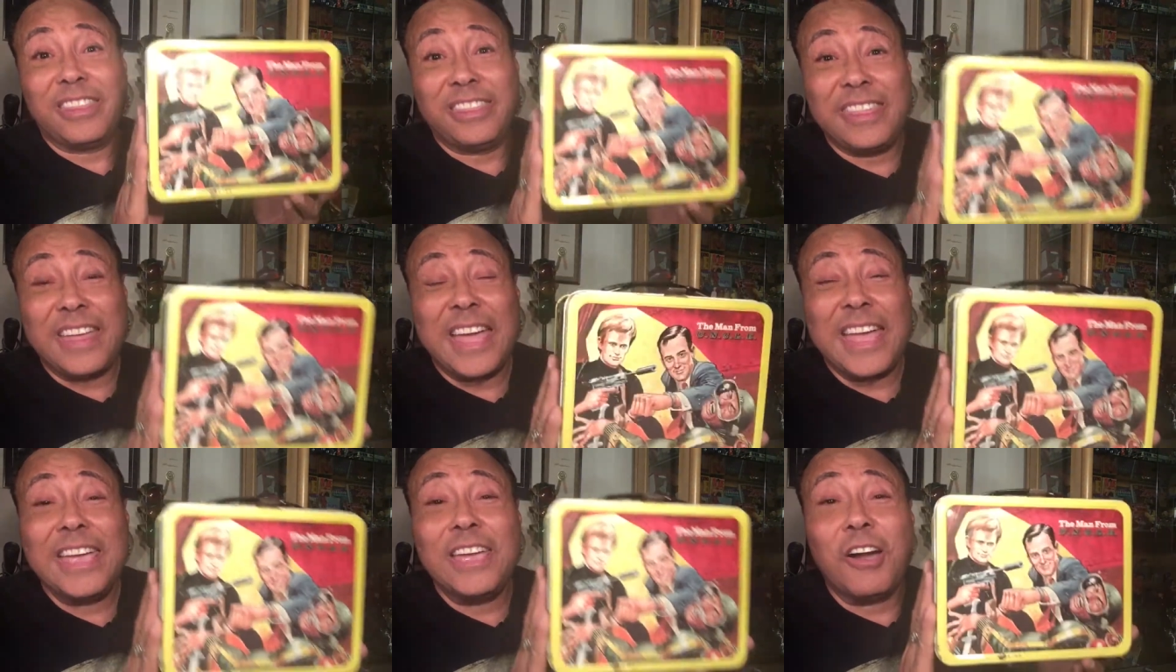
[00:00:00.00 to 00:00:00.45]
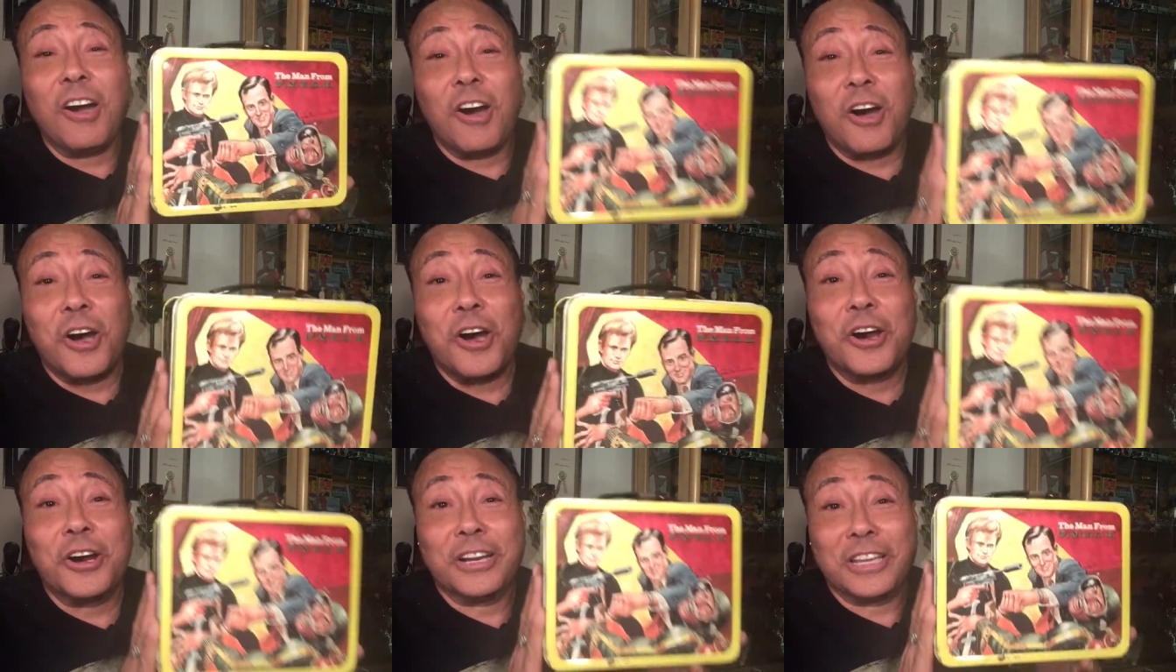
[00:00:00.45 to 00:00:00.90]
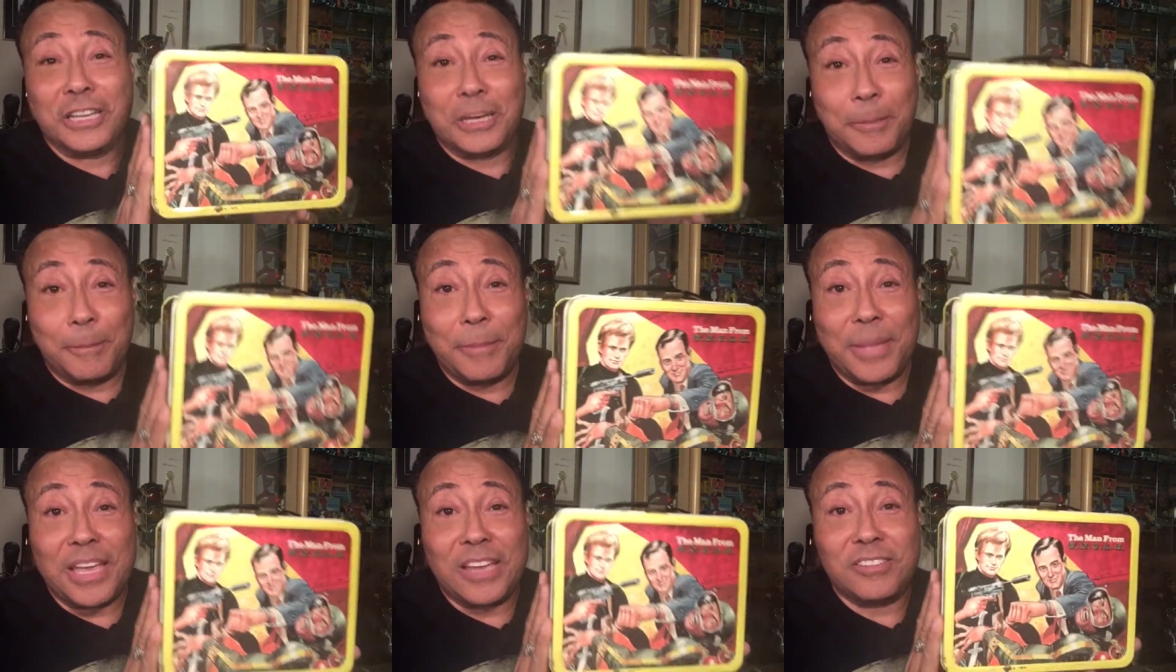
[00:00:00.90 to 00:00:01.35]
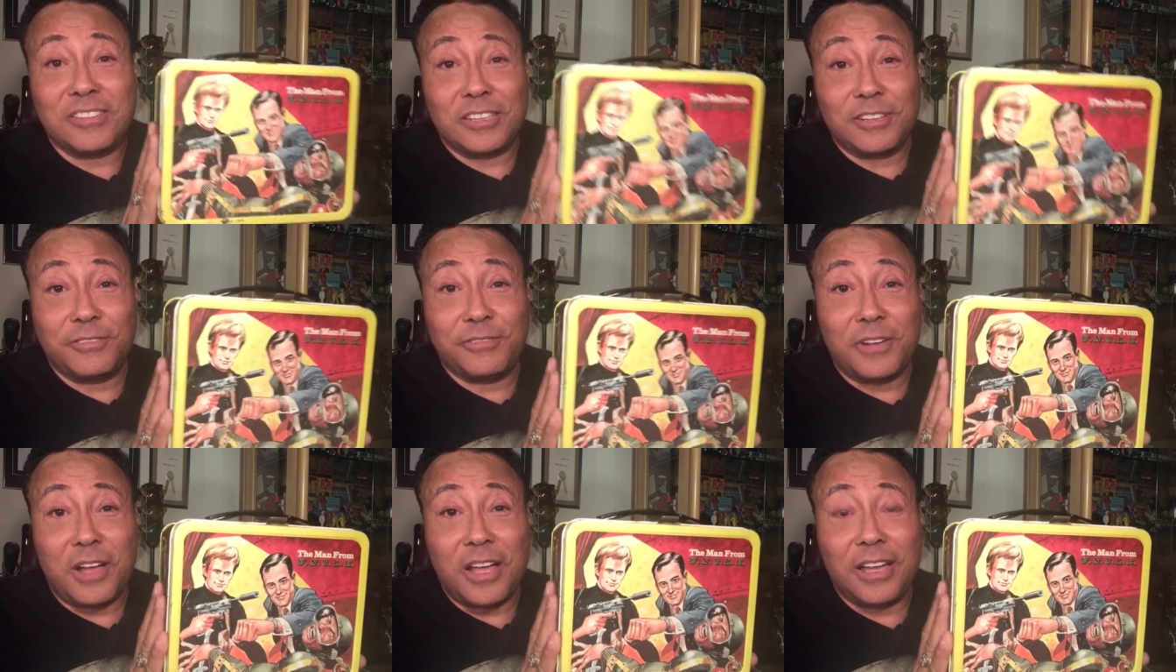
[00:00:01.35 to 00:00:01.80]
they are an amazing
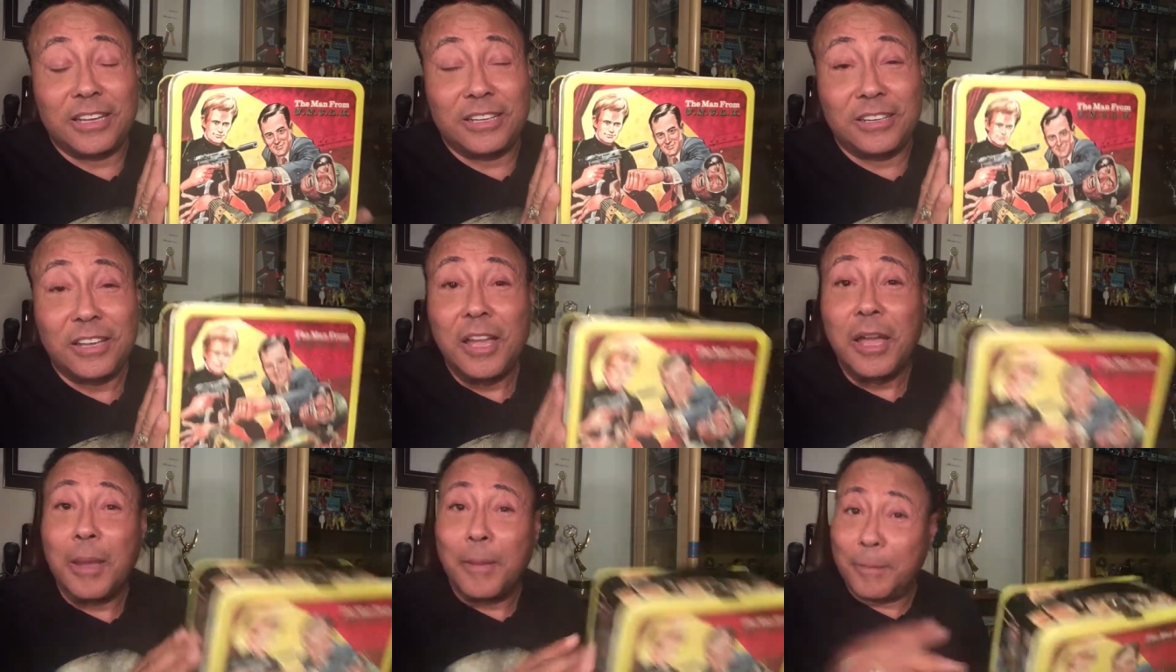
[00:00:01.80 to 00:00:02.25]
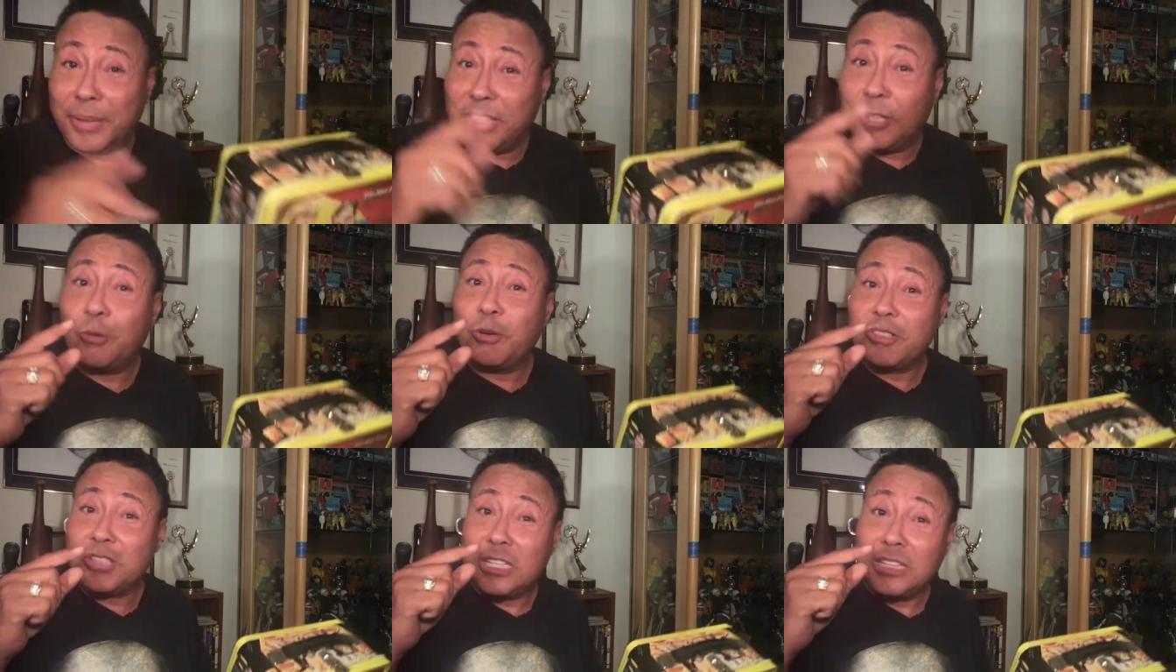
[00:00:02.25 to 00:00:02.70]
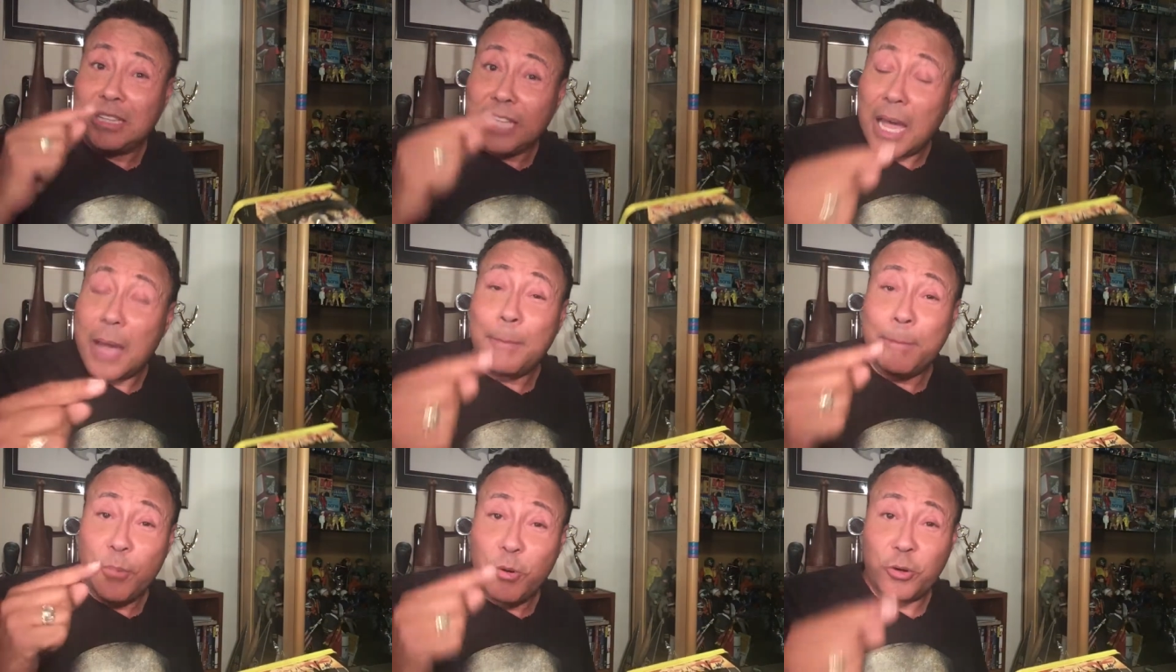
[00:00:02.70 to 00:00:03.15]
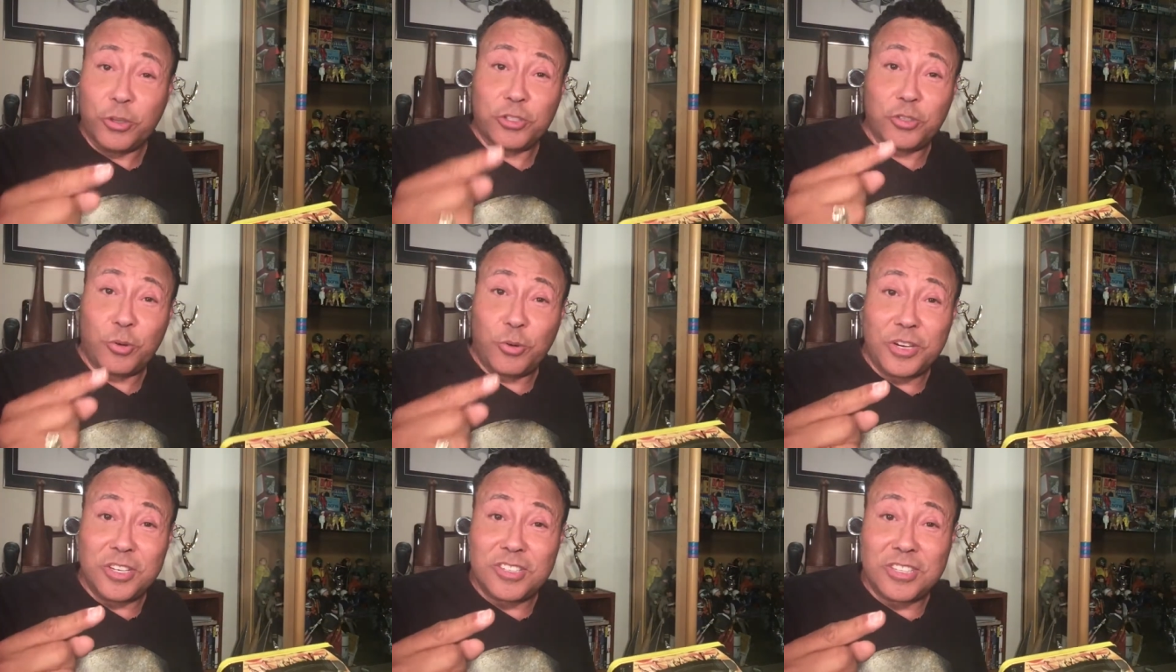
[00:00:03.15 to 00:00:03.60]
find. But there was a lot more
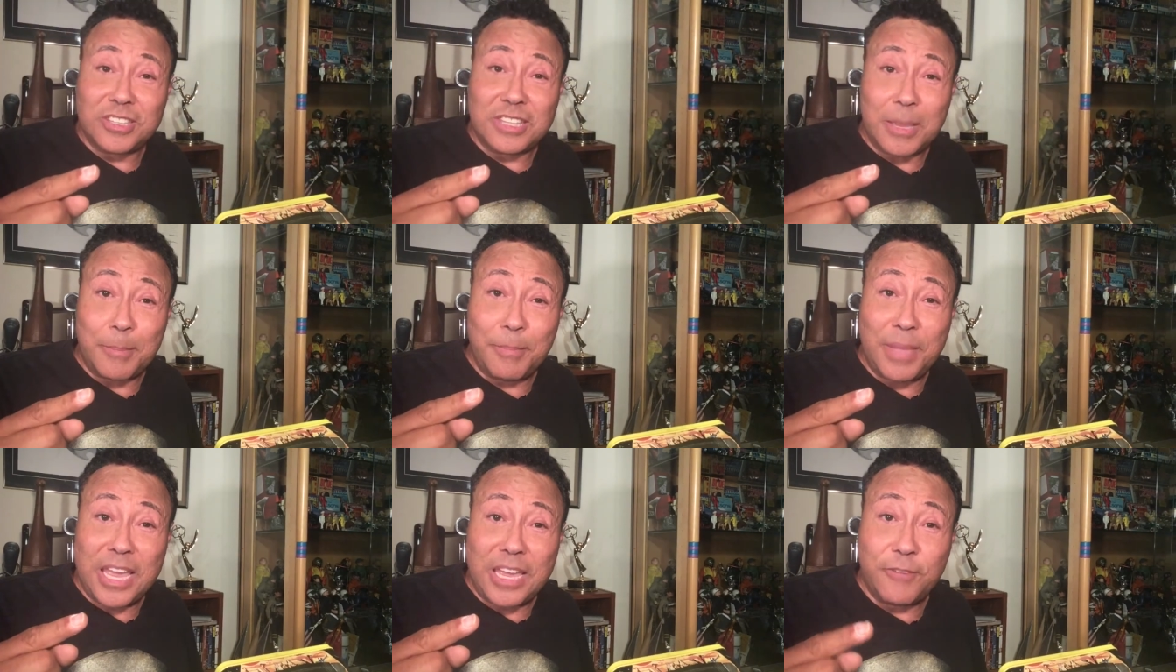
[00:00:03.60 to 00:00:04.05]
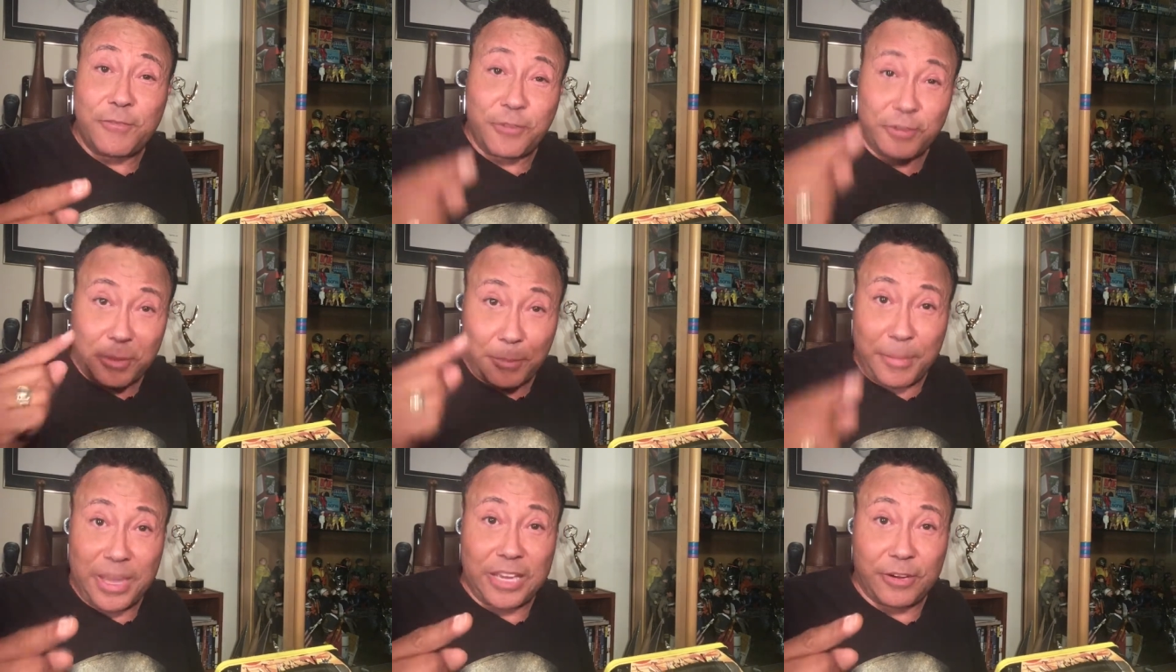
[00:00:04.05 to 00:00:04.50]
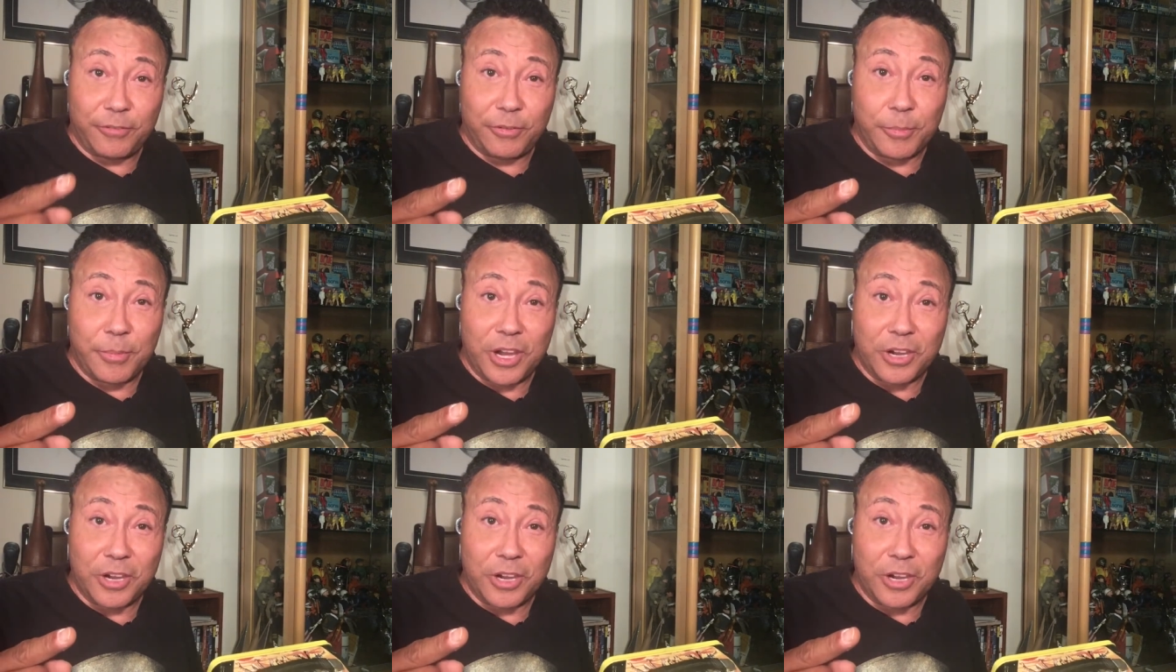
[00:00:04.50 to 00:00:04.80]
toys that they made for the man from